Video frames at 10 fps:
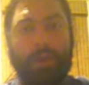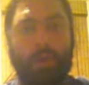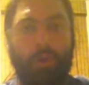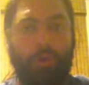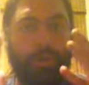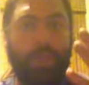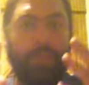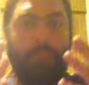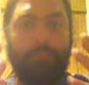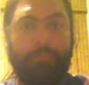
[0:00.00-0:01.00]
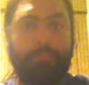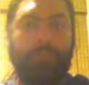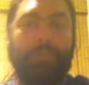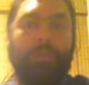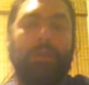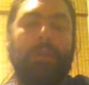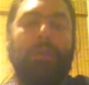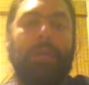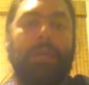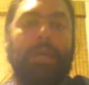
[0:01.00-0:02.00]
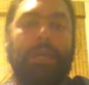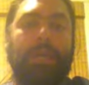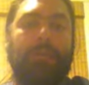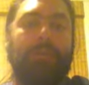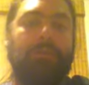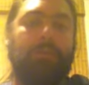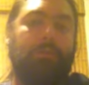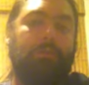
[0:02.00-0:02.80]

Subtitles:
all came. And I